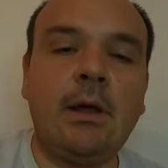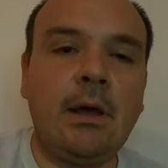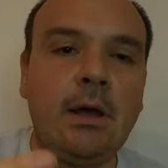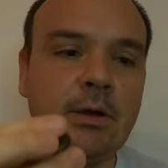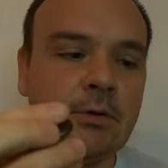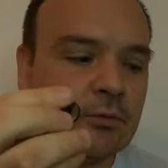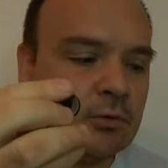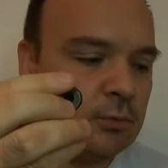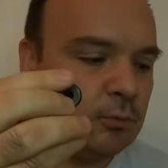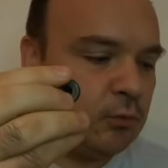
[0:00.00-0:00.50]

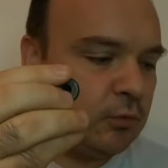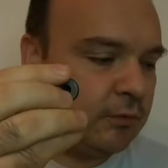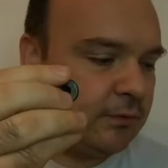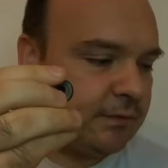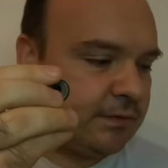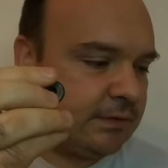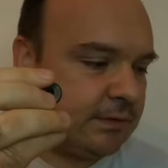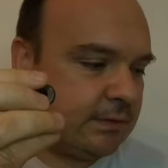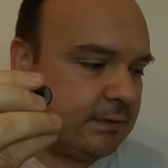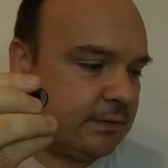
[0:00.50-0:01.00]
I
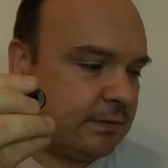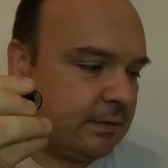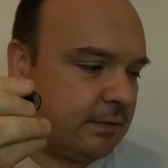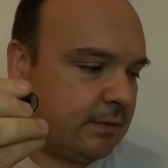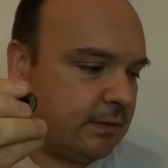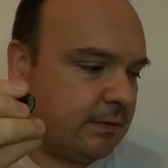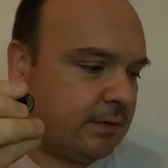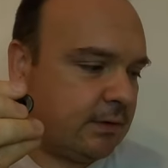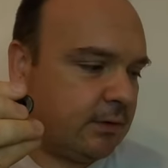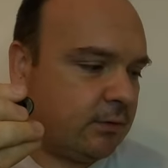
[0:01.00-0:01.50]
removed
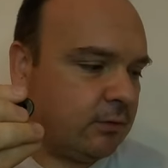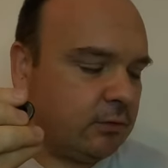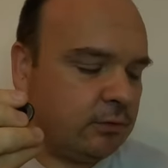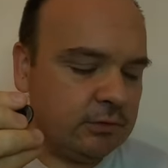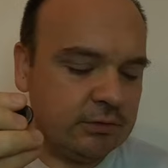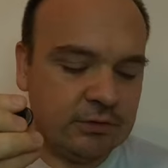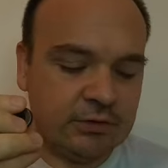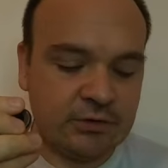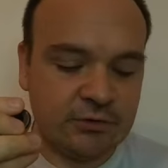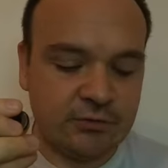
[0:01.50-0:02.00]
the
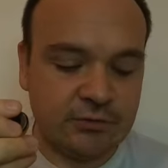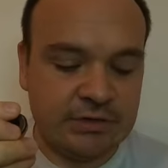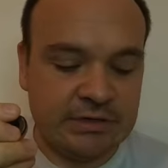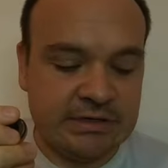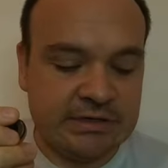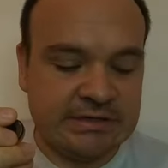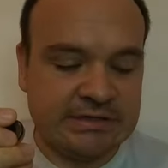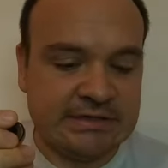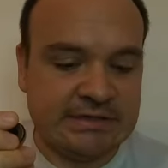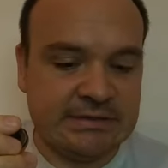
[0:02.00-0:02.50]
old
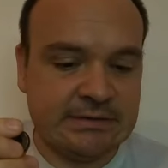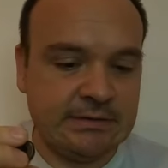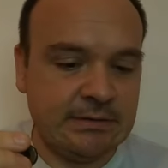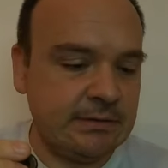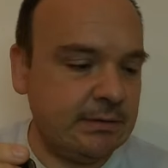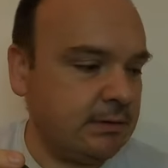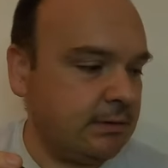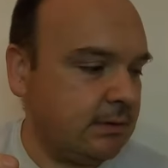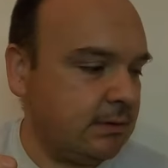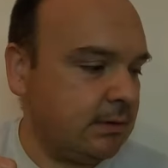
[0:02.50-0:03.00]
trees
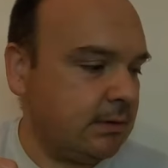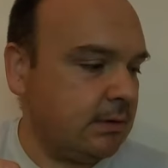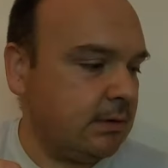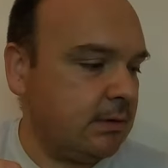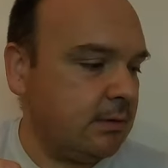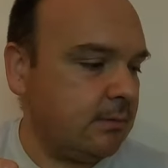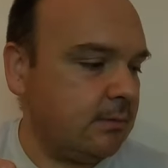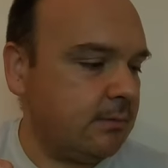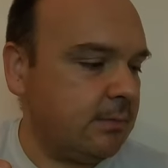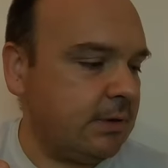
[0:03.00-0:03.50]

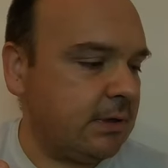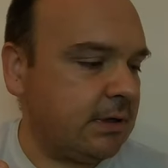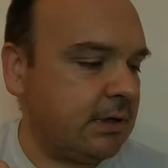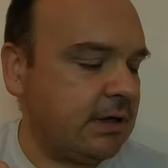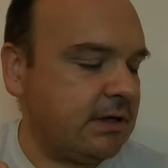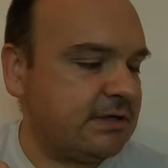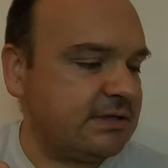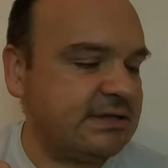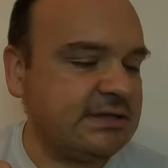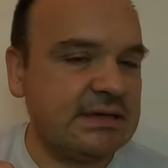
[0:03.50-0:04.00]

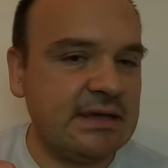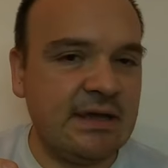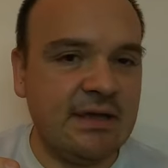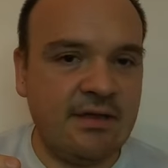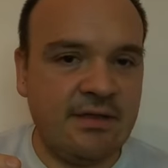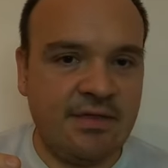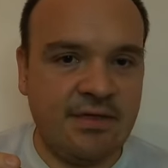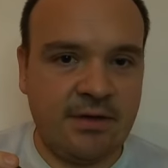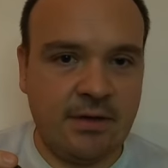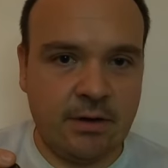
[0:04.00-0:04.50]
because
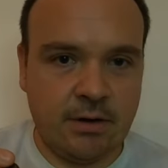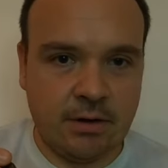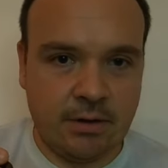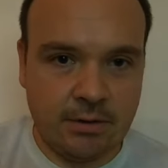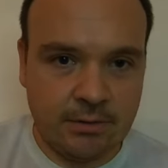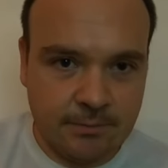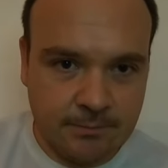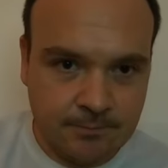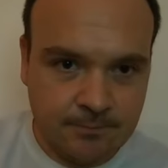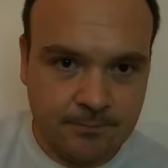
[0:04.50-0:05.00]

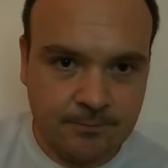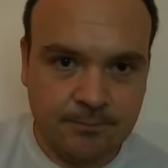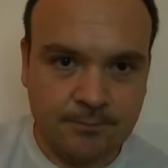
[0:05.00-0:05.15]
there.